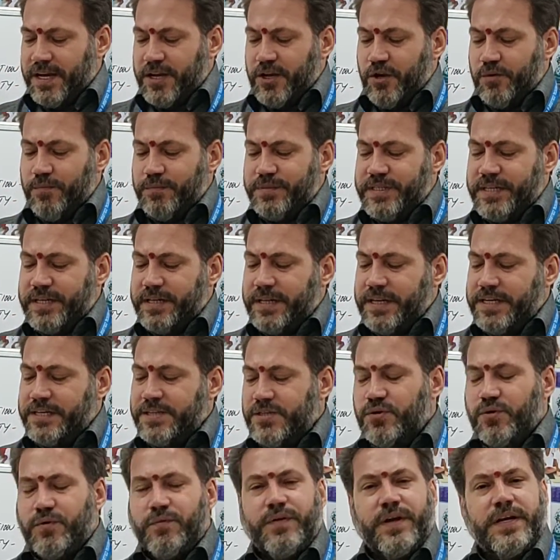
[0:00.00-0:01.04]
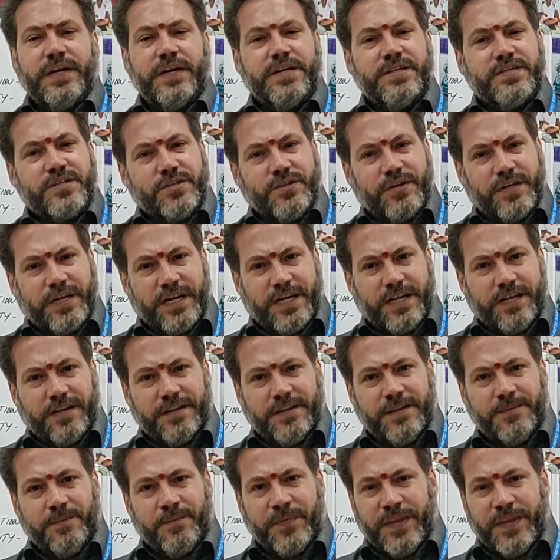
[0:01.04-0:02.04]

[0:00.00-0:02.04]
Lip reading: you bring these 2 fingers together.